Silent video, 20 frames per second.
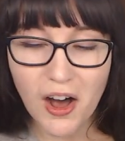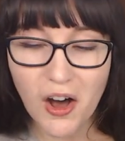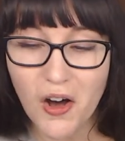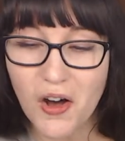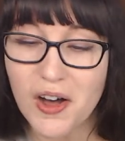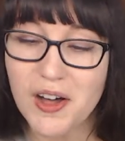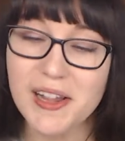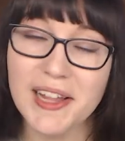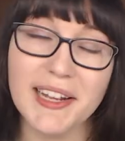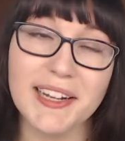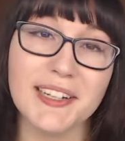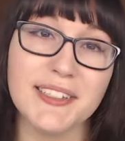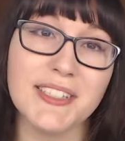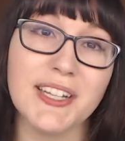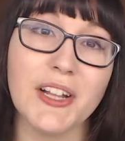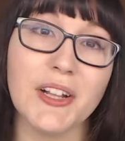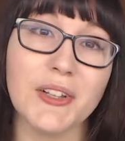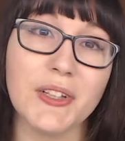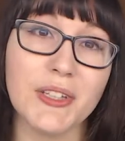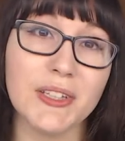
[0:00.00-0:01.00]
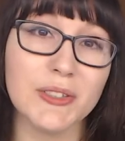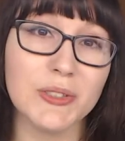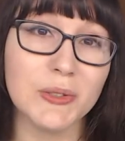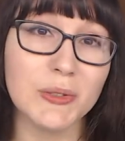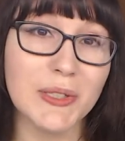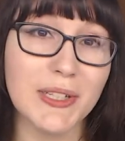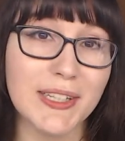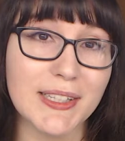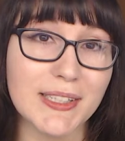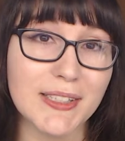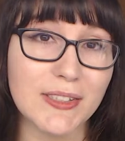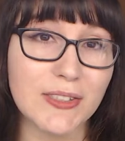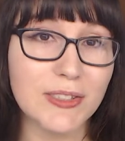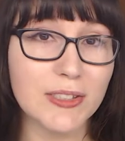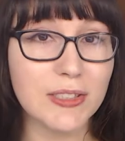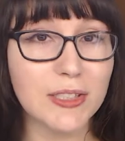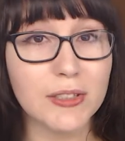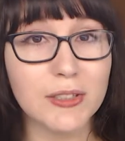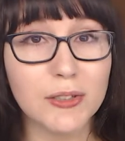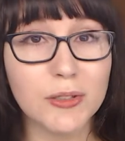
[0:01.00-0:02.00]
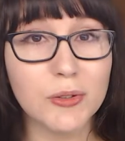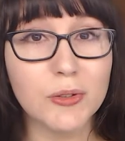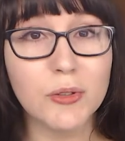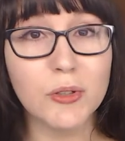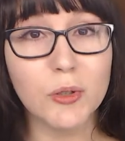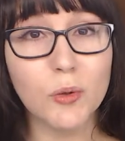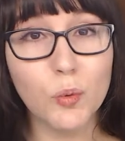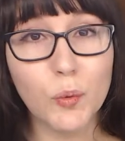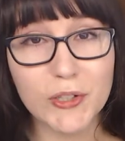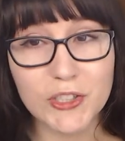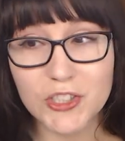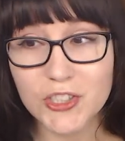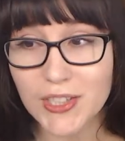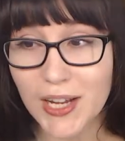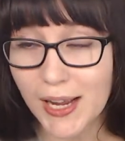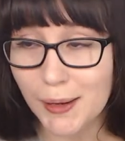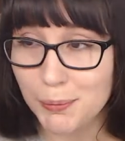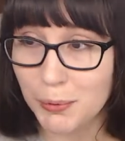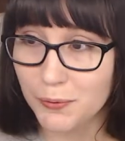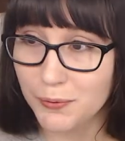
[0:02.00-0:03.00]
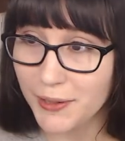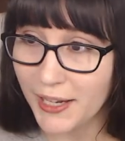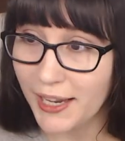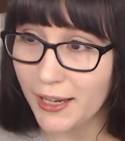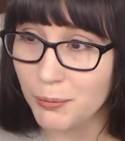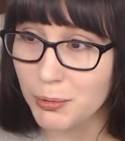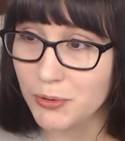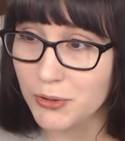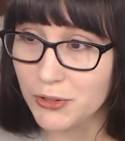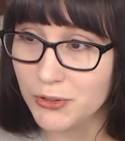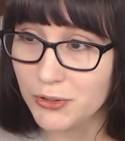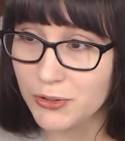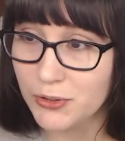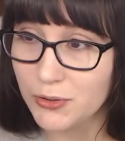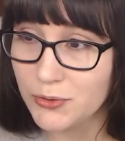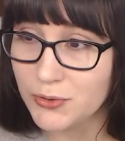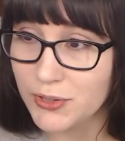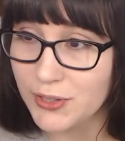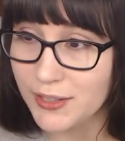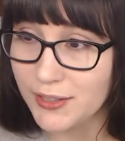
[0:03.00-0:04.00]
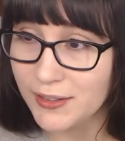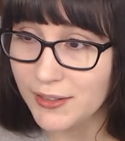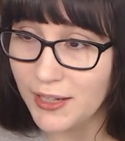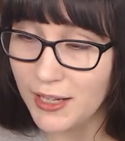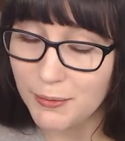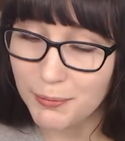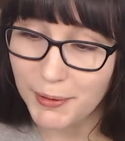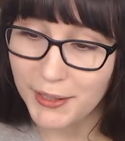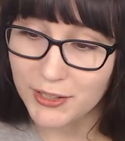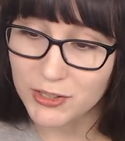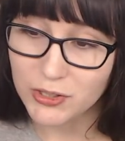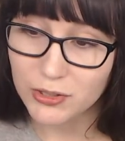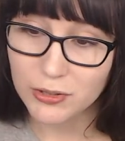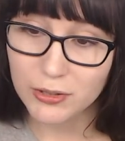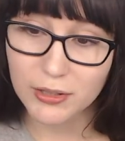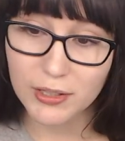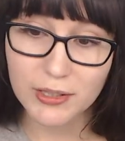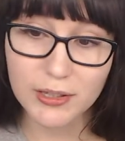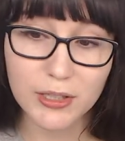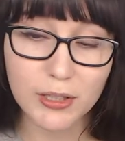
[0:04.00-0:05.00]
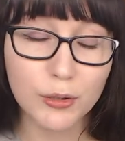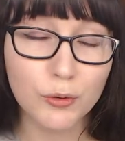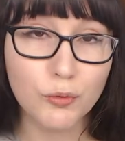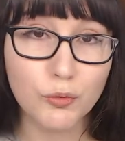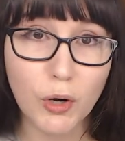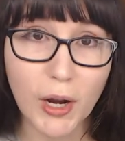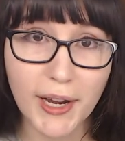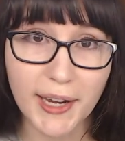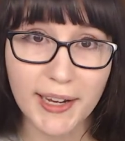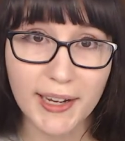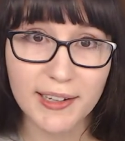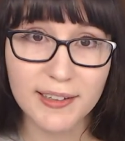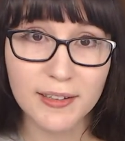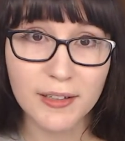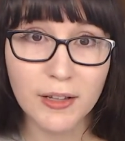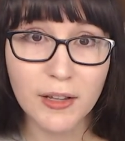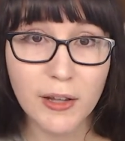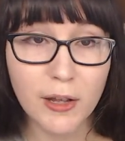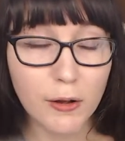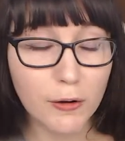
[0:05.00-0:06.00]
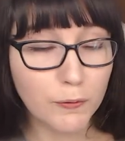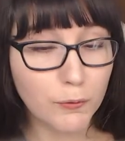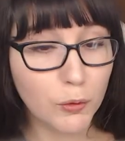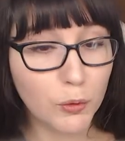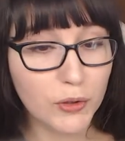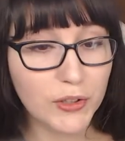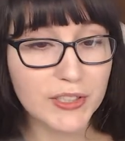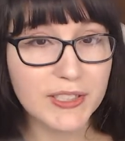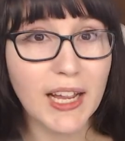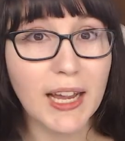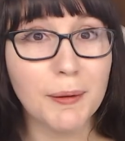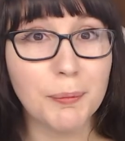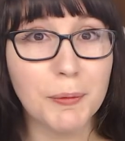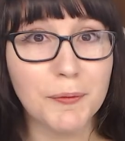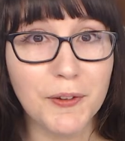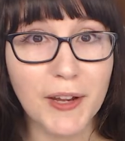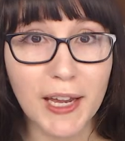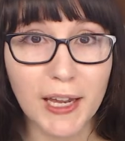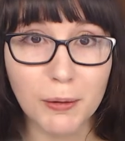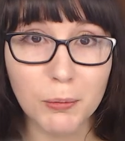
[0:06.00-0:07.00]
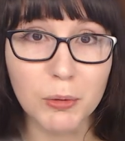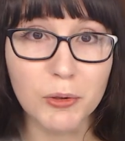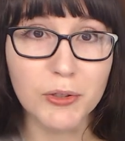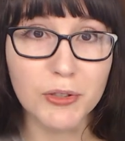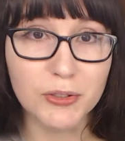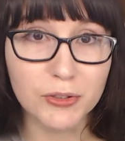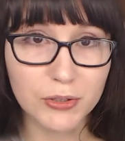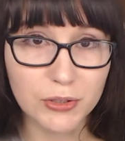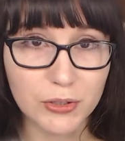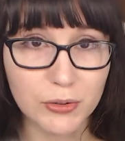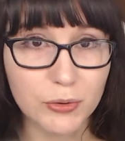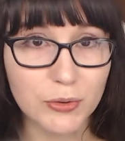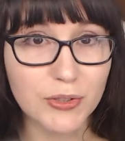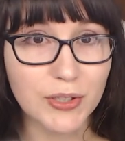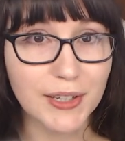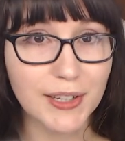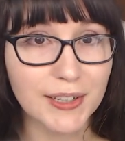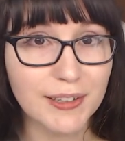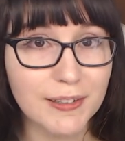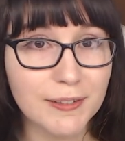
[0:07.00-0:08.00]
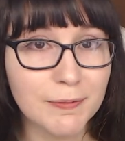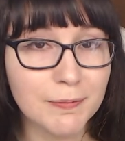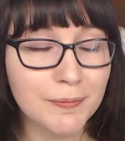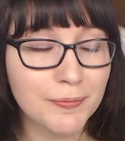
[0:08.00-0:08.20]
All I can tell you is to Google which type of cable you're using and make sure that they're right for the type of cable you're using.